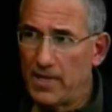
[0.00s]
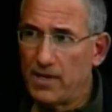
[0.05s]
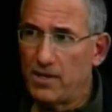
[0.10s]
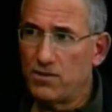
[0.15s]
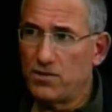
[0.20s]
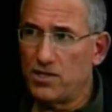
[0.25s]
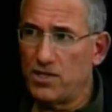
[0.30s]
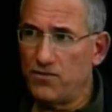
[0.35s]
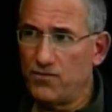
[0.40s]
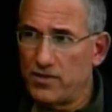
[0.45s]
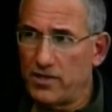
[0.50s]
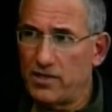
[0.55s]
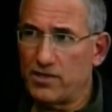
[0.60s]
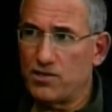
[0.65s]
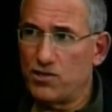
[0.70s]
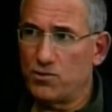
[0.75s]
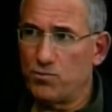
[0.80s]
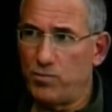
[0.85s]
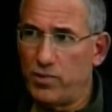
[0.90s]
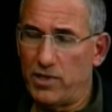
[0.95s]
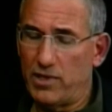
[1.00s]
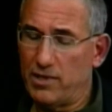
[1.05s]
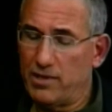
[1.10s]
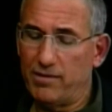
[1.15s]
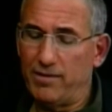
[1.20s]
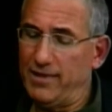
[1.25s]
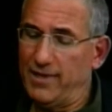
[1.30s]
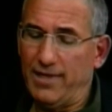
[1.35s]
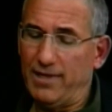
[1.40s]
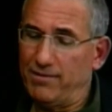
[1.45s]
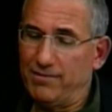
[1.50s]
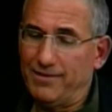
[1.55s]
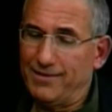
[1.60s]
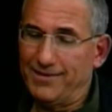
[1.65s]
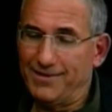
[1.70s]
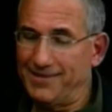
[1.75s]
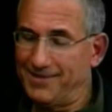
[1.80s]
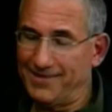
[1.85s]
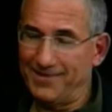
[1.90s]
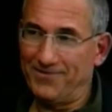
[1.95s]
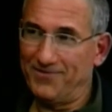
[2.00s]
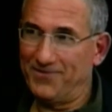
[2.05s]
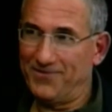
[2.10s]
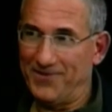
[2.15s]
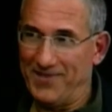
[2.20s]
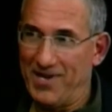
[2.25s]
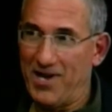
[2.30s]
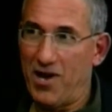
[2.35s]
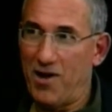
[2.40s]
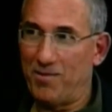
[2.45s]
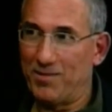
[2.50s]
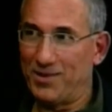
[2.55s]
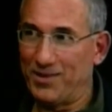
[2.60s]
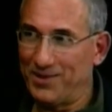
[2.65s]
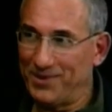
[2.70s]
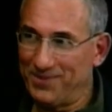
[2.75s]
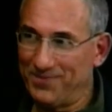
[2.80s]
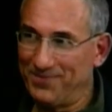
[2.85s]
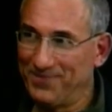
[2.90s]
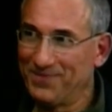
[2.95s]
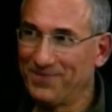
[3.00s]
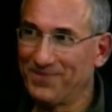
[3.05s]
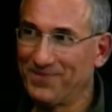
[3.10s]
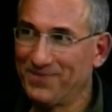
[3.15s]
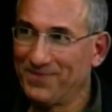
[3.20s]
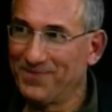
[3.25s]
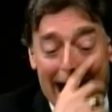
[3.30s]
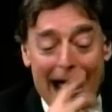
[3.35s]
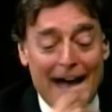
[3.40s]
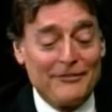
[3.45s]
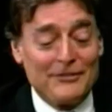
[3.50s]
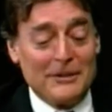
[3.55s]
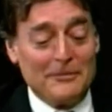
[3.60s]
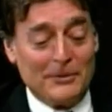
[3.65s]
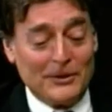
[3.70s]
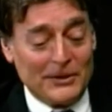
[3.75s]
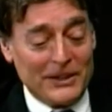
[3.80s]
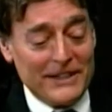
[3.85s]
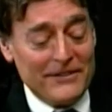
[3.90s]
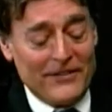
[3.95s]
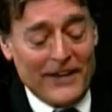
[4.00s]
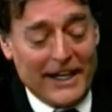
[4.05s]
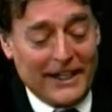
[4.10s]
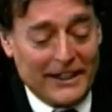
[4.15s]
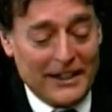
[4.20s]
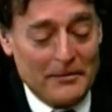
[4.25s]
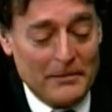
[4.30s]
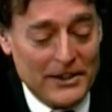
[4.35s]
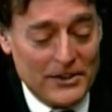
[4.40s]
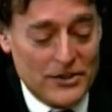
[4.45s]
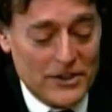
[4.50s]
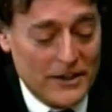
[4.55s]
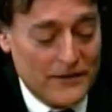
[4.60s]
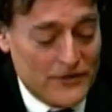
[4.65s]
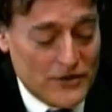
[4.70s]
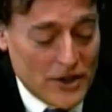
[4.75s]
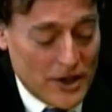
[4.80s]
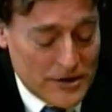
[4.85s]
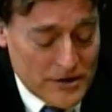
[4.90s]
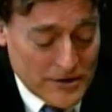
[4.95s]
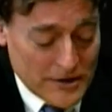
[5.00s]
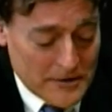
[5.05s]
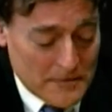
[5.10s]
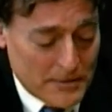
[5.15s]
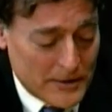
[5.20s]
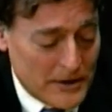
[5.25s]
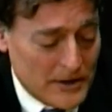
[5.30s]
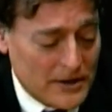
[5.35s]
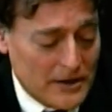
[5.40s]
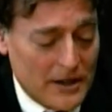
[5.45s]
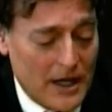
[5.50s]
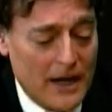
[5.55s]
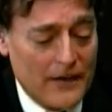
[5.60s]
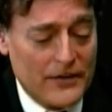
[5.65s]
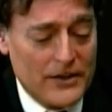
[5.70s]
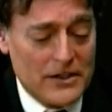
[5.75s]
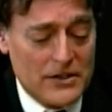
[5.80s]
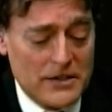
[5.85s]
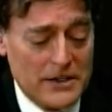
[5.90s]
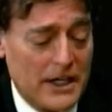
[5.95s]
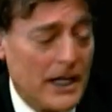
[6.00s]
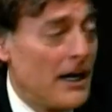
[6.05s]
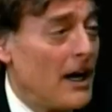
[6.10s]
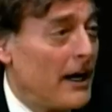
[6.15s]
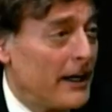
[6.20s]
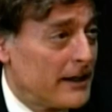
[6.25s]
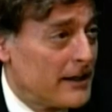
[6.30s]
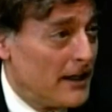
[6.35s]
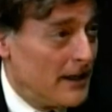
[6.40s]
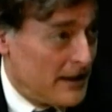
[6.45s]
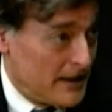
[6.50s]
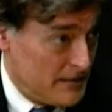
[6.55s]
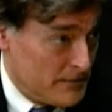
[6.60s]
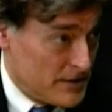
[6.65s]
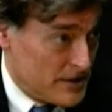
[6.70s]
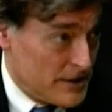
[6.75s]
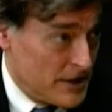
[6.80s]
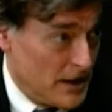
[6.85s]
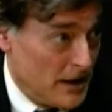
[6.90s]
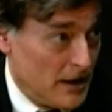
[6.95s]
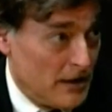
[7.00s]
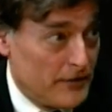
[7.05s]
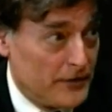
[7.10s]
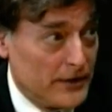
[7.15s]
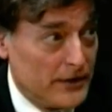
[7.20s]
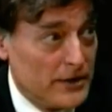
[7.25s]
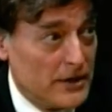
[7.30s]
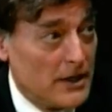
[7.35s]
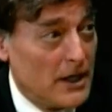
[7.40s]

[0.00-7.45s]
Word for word: Chief Justice Burger, and that was phenomenal. Well, I, I have to believe that. I mean, Chief Justice Burger, obviously an icon himself in yes.